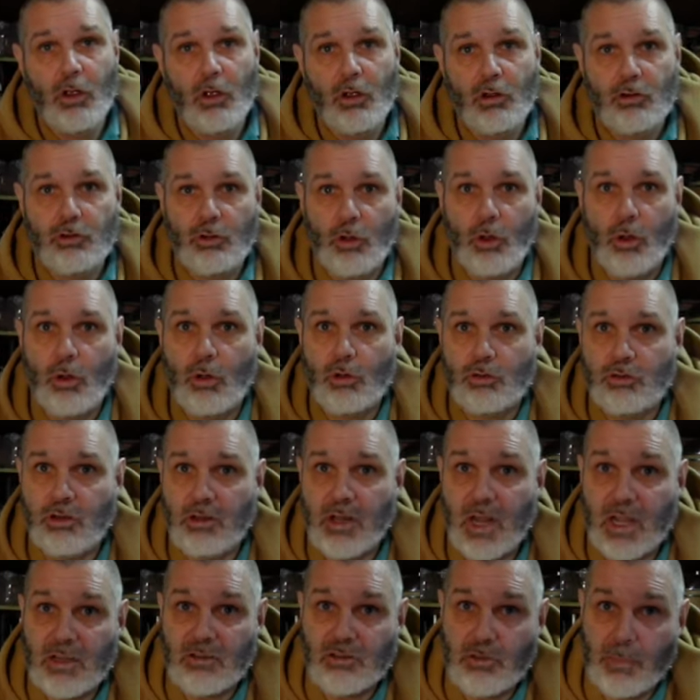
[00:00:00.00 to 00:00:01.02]
So, so
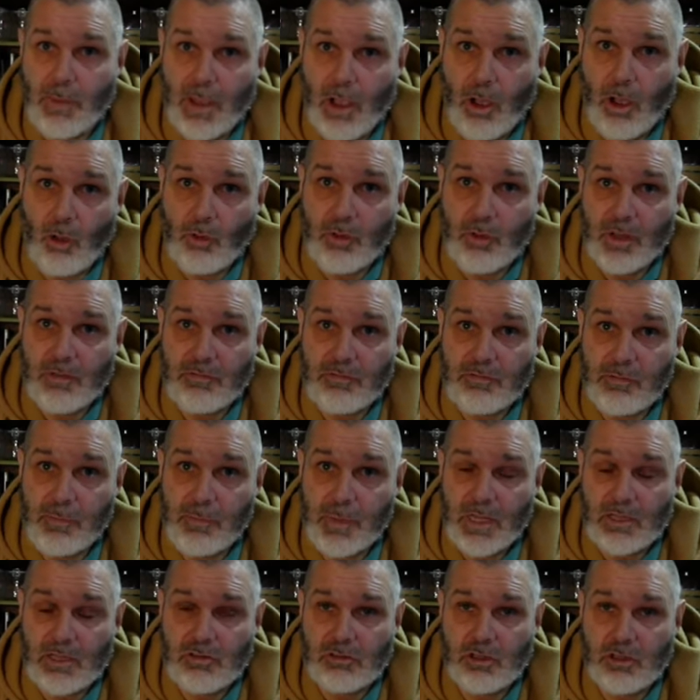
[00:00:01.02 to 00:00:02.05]
that's about all the
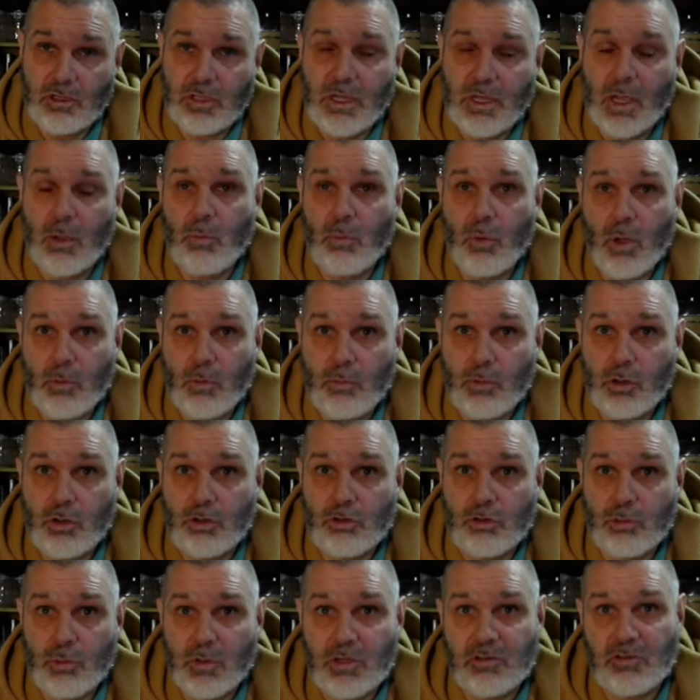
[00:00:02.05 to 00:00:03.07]
information. Now what I'm
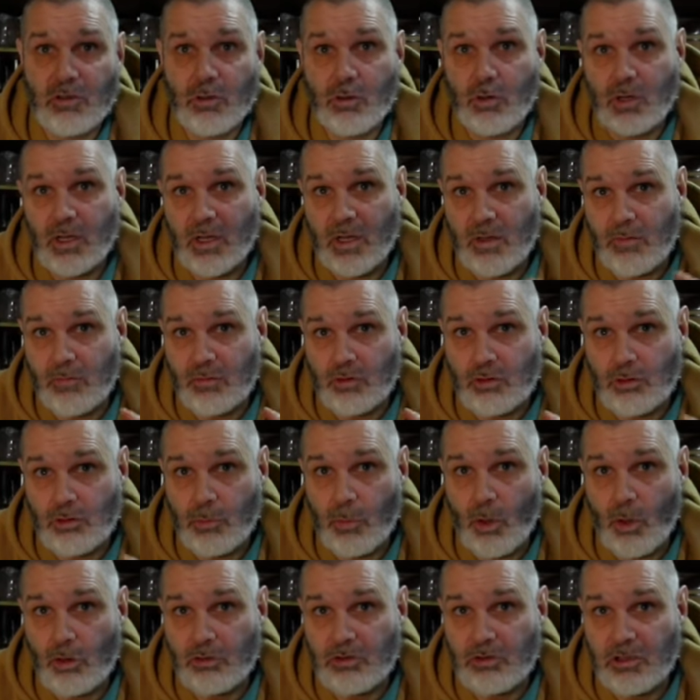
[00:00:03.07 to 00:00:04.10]
going to do is I'm going to give you some
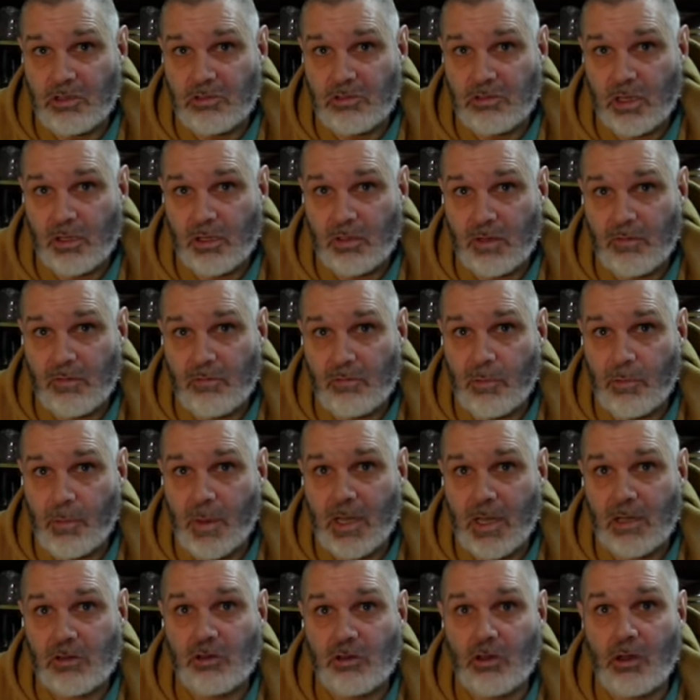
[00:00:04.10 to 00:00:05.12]
more detailed
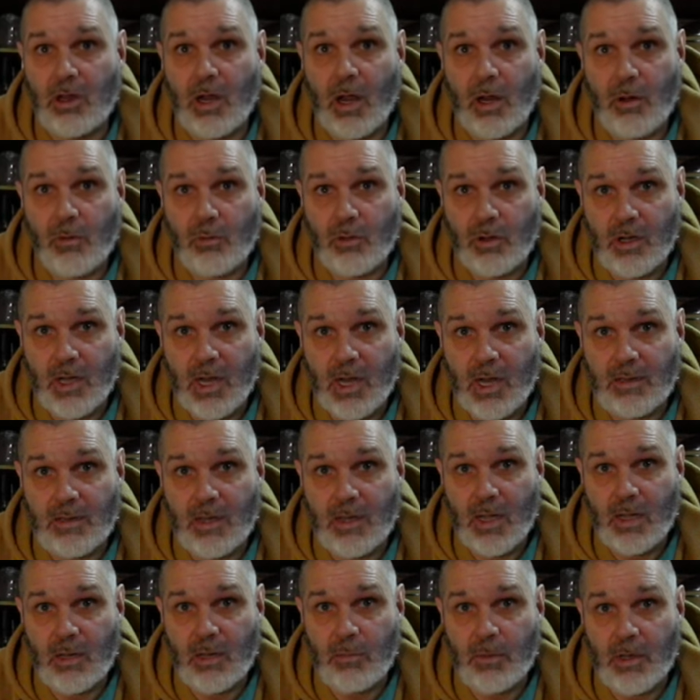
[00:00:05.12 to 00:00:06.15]
information and I'm going to add
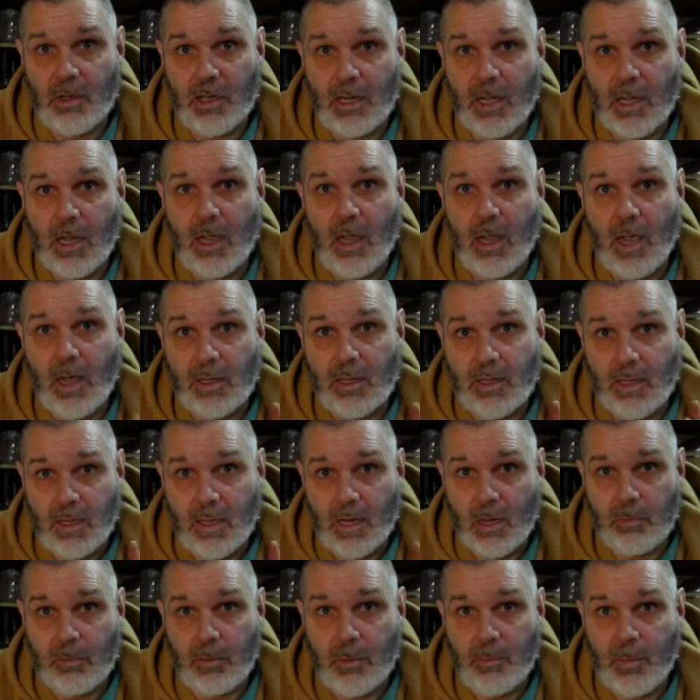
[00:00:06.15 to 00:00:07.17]
that in a minute and then
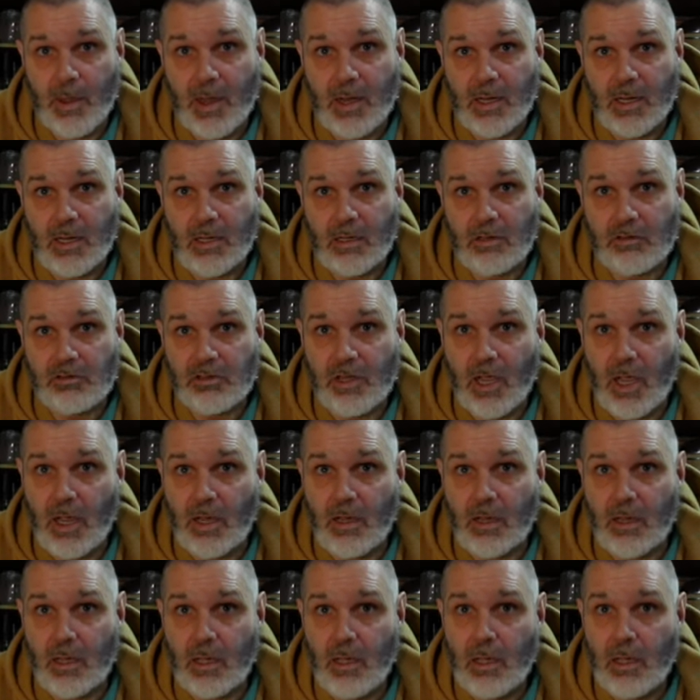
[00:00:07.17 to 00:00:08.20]
I'll be back in a
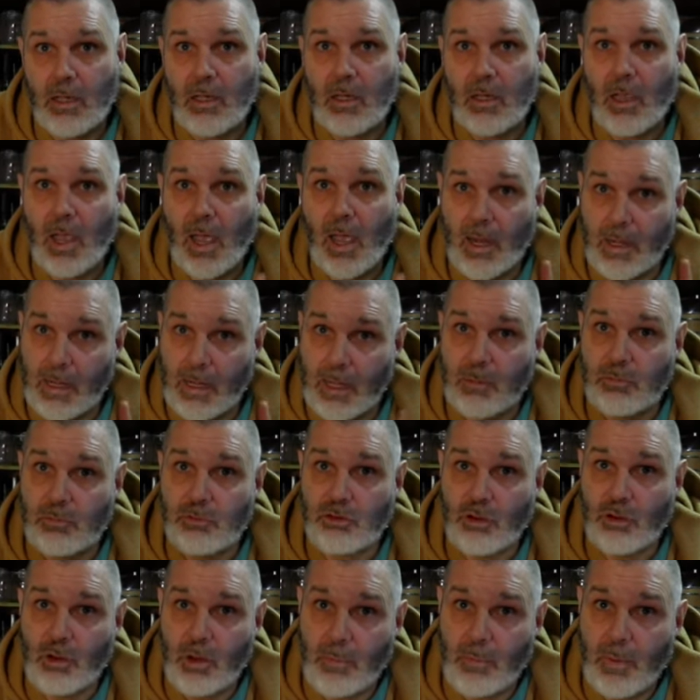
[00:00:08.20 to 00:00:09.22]
sec. And I am
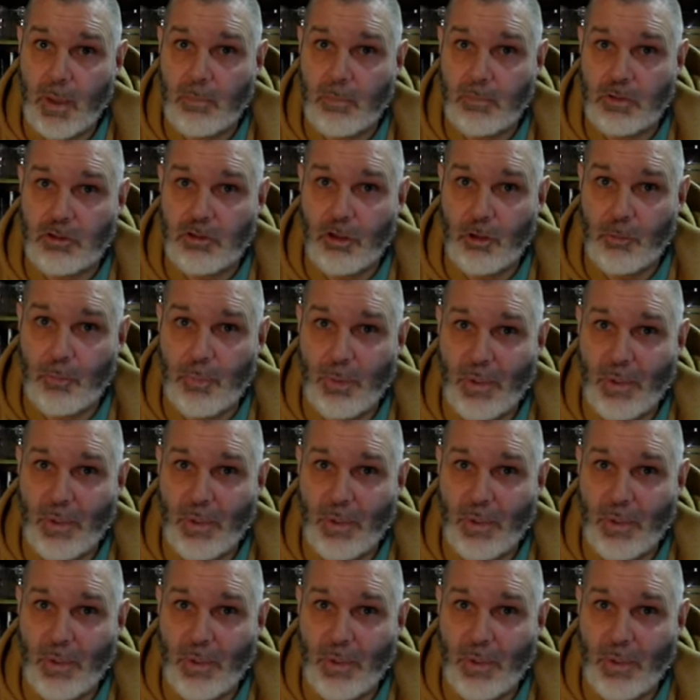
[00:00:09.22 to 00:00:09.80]
sorry about my dog